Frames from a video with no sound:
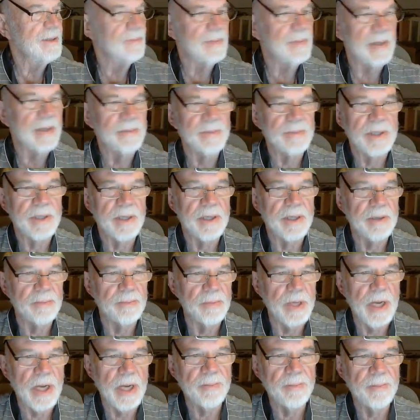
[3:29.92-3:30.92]
Might
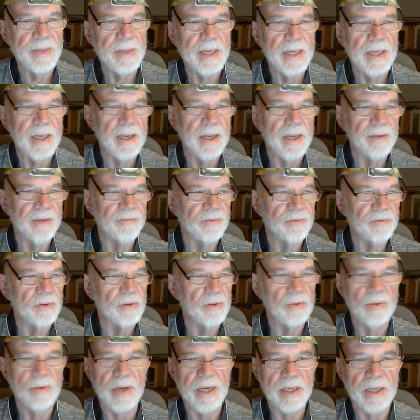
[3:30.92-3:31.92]
become numbing after a
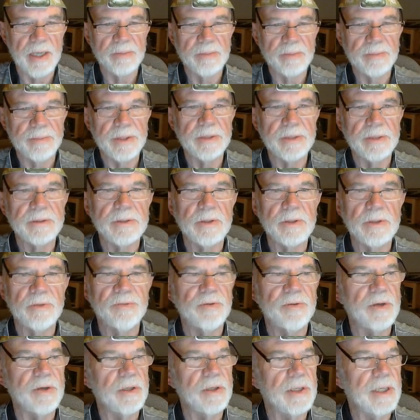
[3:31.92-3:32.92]
while, but so
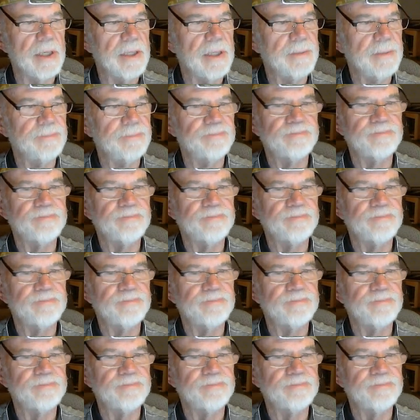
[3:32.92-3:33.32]
far not.